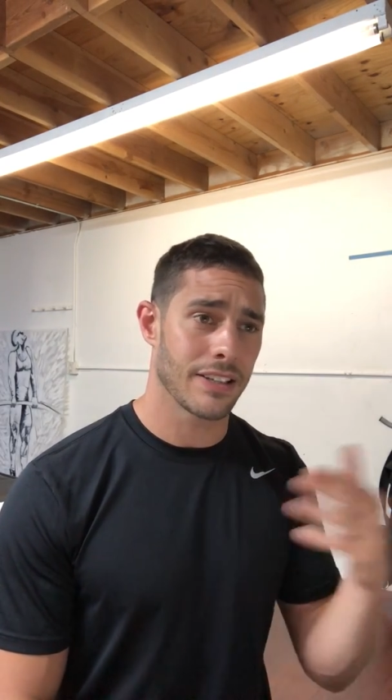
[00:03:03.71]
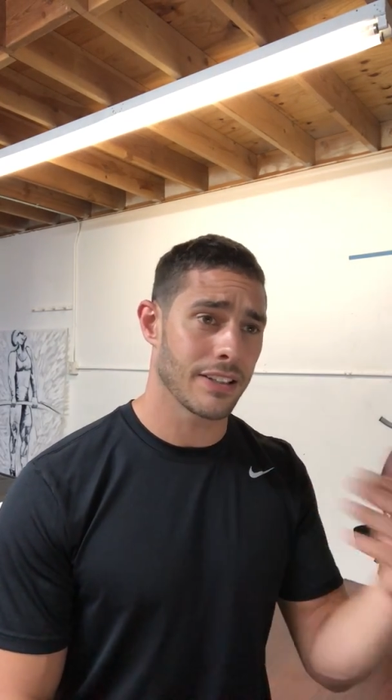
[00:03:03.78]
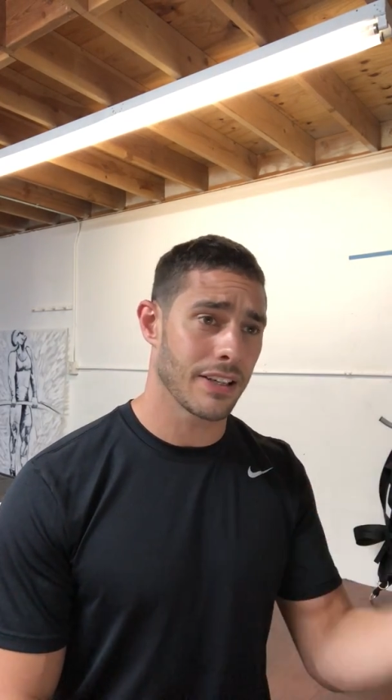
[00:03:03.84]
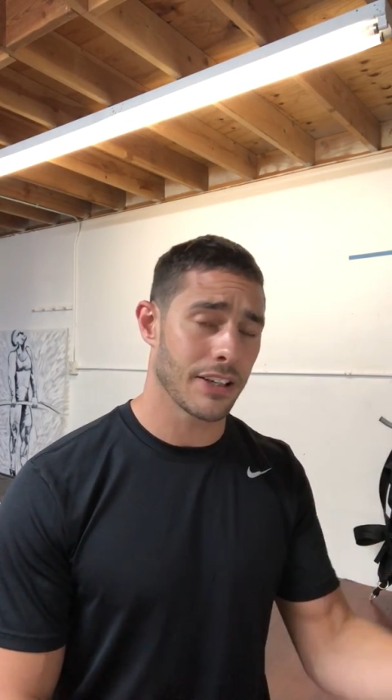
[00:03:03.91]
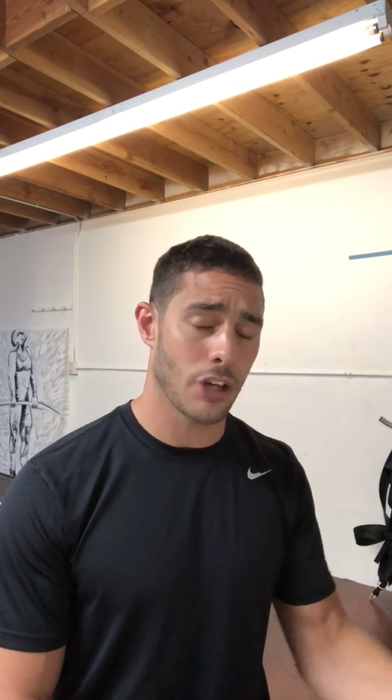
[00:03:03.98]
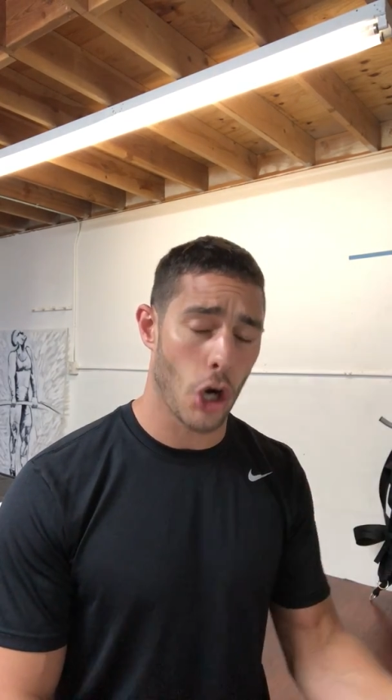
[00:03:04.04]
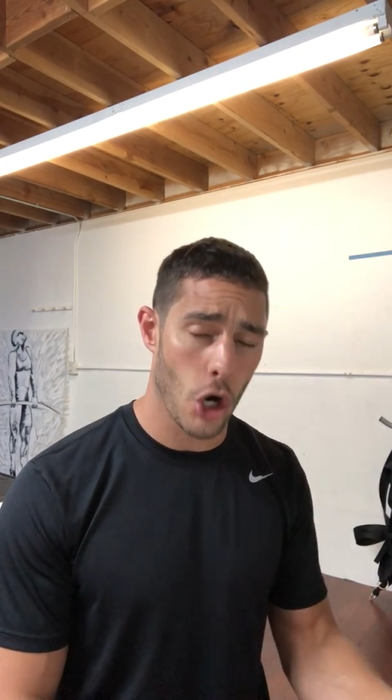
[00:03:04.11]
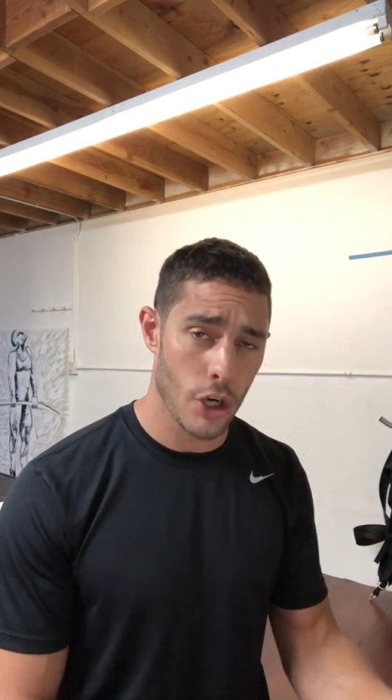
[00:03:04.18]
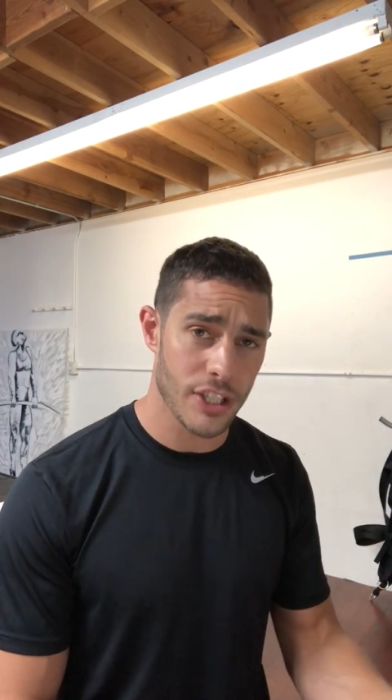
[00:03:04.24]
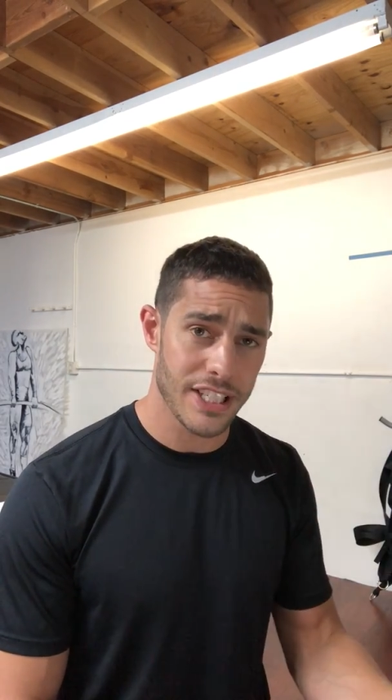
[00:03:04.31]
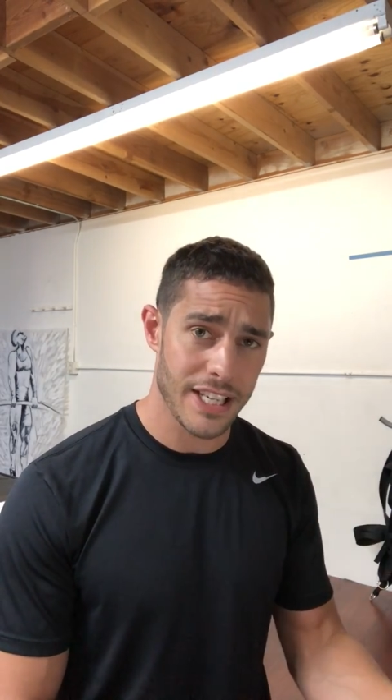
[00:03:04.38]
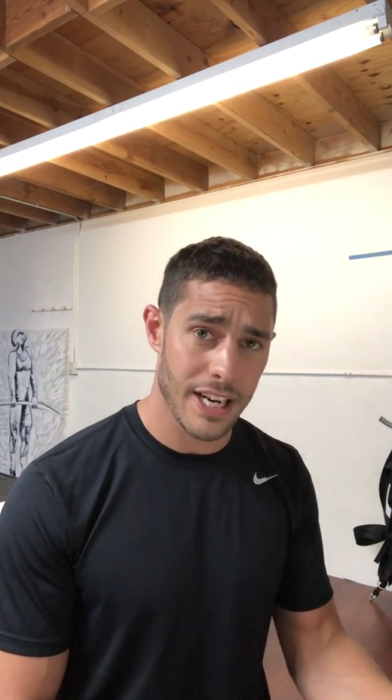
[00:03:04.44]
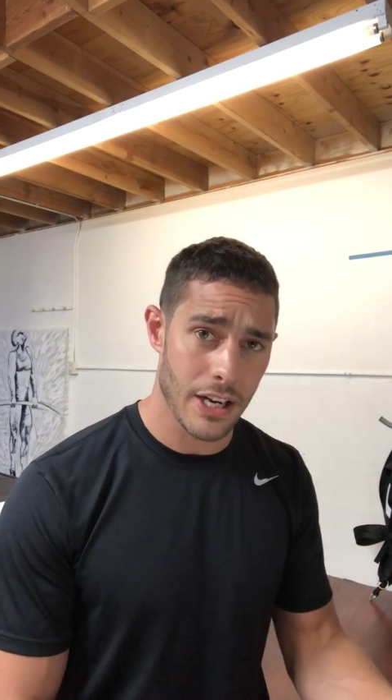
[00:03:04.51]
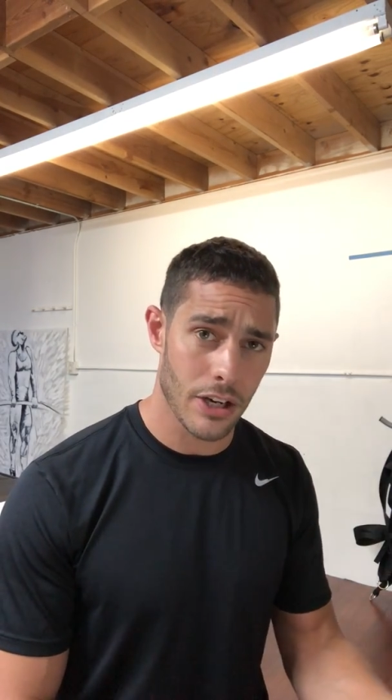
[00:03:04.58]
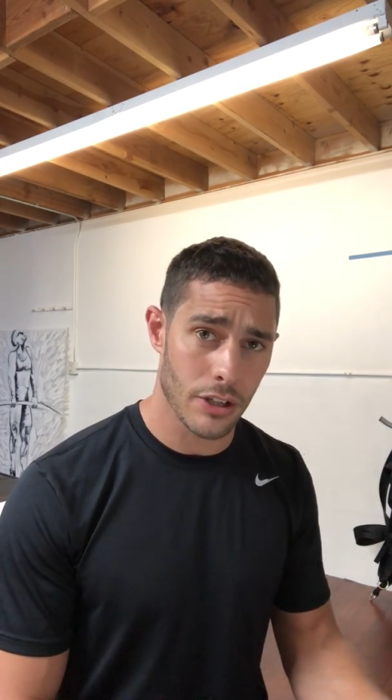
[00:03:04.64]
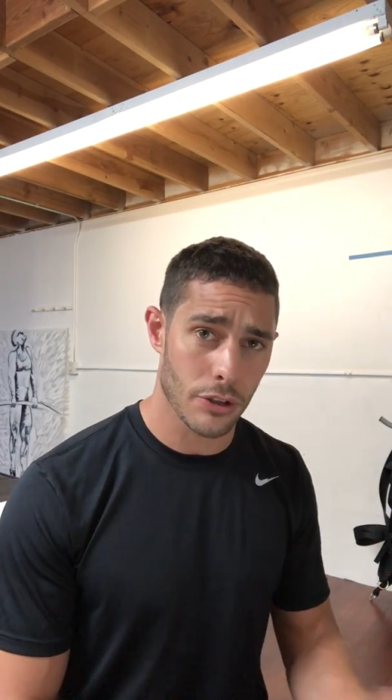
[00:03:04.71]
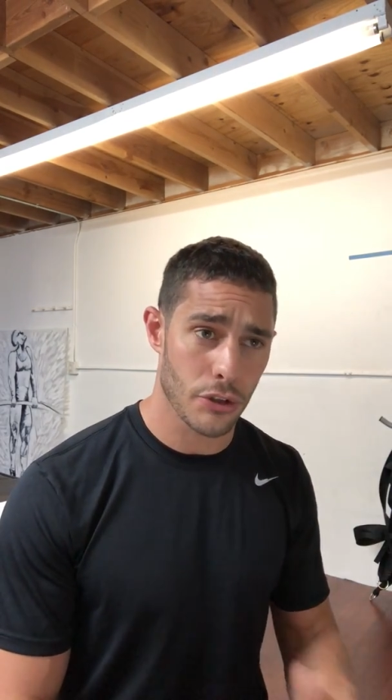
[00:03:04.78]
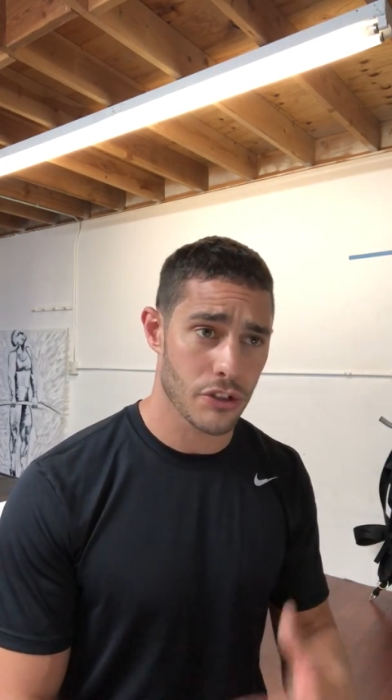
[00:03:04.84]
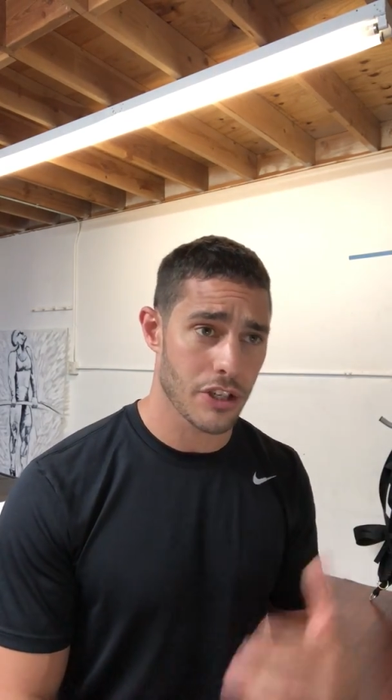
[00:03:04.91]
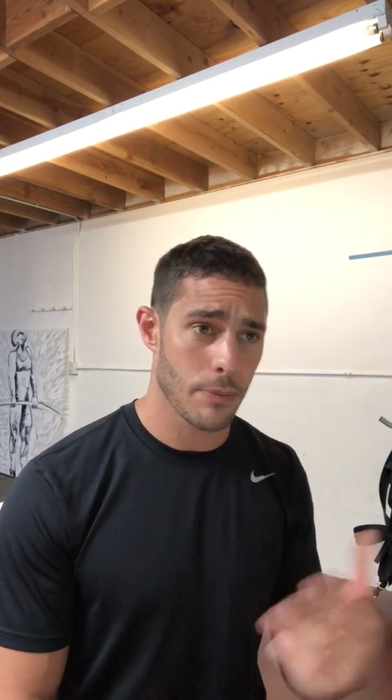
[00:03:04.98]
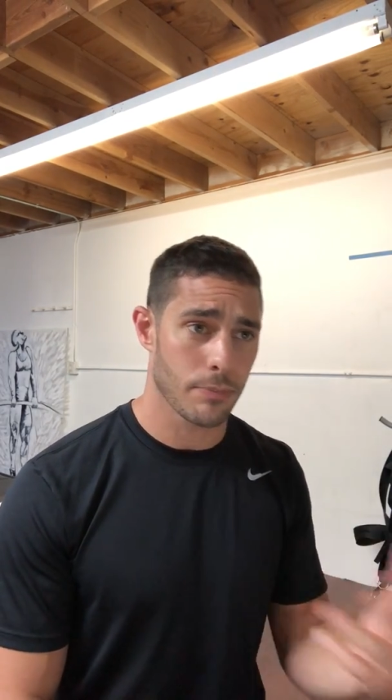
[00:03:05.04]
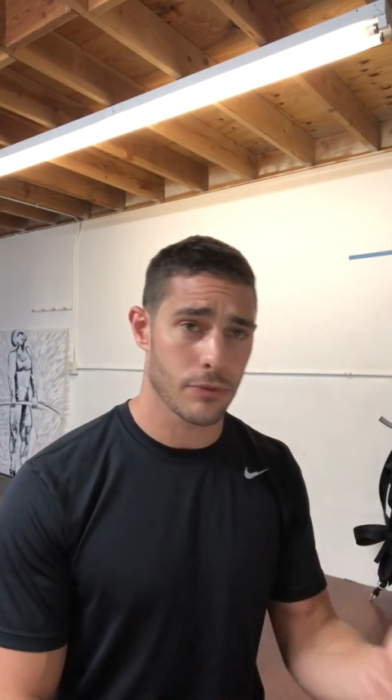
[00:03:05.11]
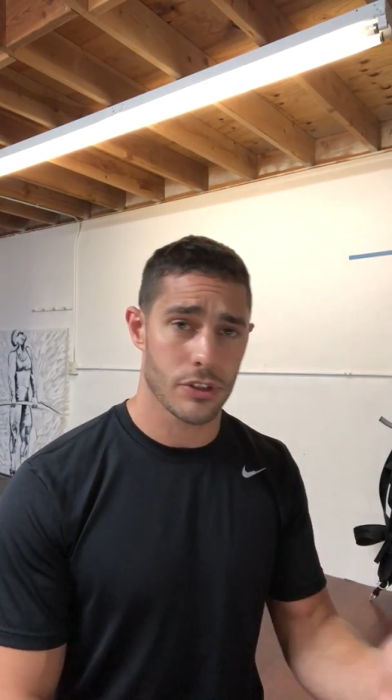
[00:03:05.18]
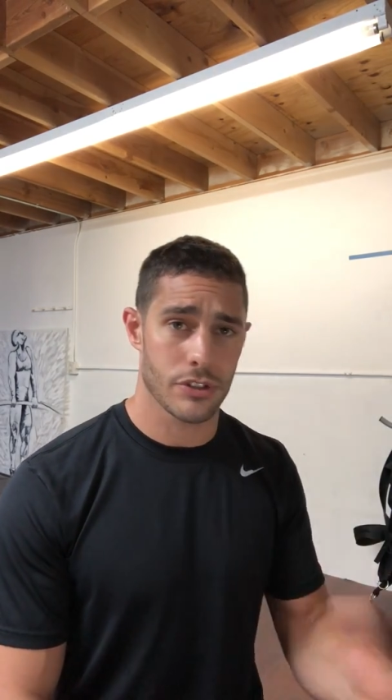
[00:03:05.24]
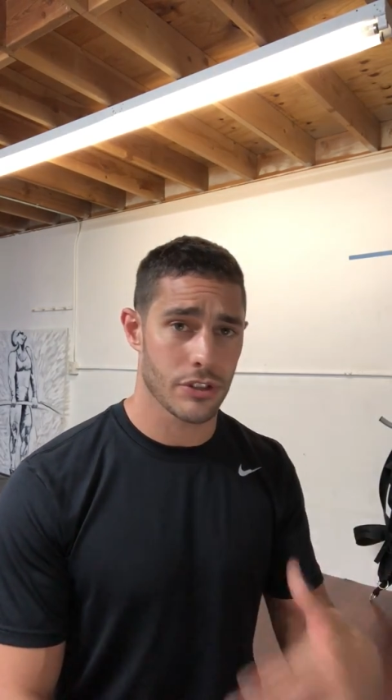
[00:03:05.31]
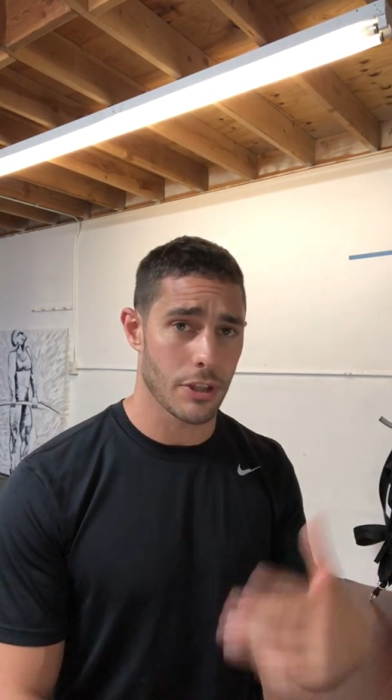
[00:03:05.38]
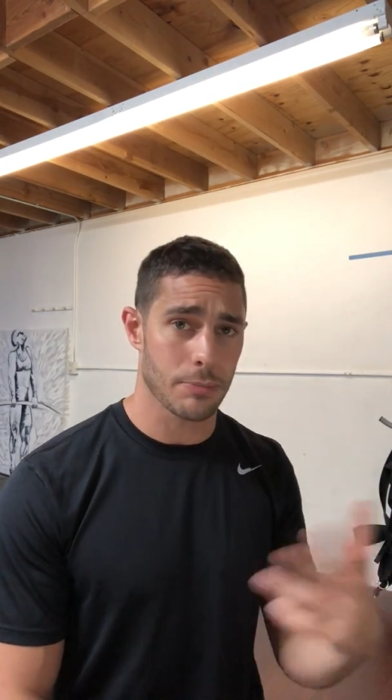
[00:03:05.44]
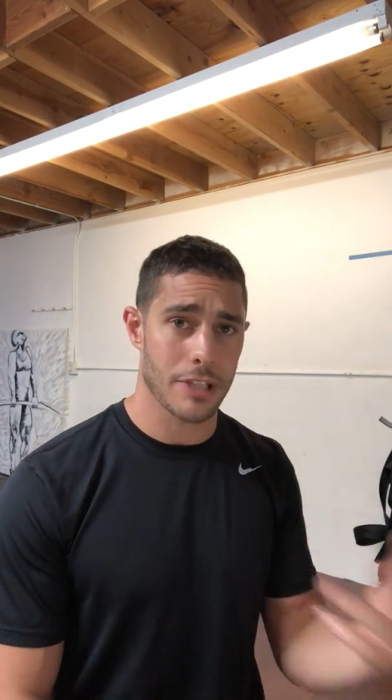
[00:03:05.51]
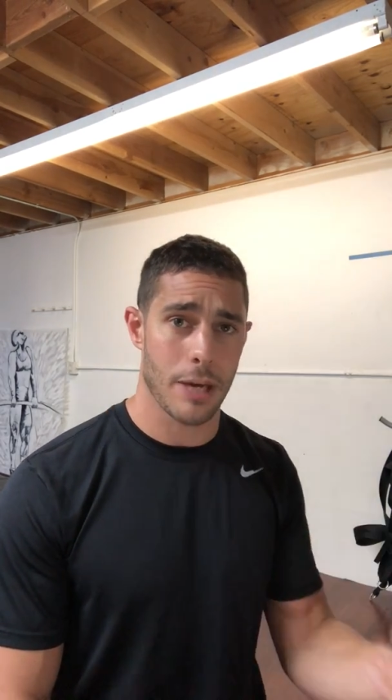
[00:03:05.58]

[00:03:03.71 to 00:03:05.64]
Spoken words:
an RDL or some